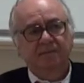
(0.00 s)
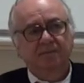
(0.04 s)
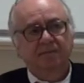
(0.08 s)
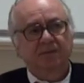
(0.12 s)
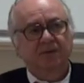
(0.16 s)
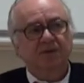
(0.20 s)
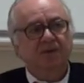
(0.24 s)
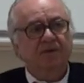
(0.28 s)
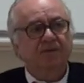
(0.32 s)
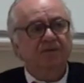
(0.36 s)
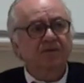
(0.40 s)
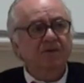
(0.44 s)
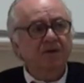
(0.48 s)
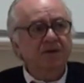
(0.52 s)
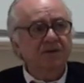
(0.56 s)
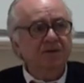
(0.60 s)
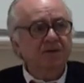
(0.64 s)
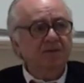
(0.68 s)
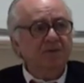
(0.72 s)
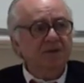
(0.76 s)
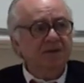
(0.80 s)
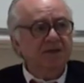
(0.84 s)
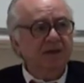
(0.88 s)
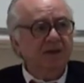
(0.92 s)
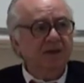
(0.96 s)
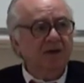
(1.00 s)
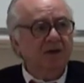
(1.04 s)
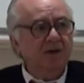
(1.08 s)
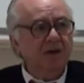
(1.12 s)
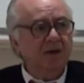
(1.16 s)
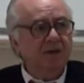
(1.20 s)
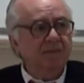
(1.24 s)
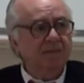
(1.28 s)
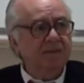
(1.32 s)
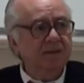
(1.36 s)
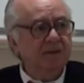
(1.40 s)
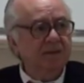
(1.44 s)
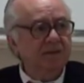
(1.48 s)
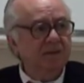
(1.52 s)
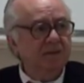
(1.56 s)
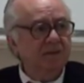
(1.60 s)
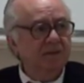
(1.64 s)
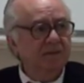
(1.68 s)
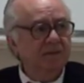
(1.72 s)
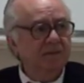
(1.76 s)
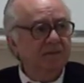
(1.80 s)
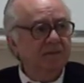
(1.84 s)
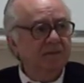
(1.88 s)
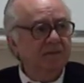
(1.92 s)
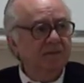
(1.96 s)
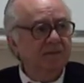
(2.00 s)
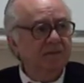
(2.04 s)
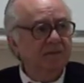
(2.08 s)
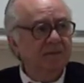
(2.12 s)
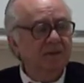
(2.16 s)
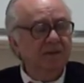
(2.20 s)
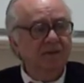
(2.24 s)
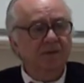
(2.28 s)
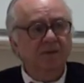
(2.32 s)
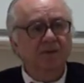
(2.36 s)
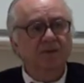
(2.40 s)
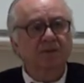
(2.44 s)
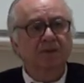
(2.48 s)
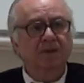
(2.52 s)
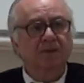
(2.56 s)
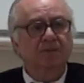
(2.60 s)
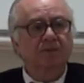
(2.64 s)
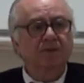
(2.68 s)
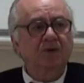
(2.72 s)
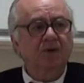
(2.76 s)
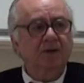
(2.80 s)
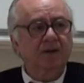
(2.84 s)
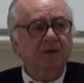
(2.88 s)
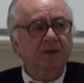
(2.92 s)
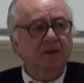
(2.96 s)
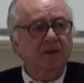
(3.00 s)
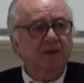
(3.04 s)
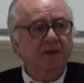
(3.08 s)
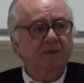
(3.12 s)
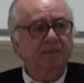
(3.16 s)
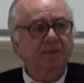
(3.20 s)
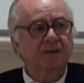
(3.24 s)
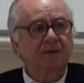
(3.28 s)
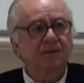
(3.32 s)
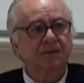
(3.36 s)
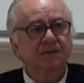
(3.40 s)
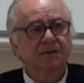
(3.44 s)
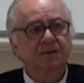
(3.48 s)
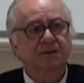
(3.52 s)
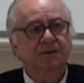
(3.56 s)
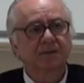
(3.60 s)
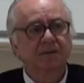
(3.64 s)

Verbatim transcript: But of course he was an economist. He wrote a book on economics.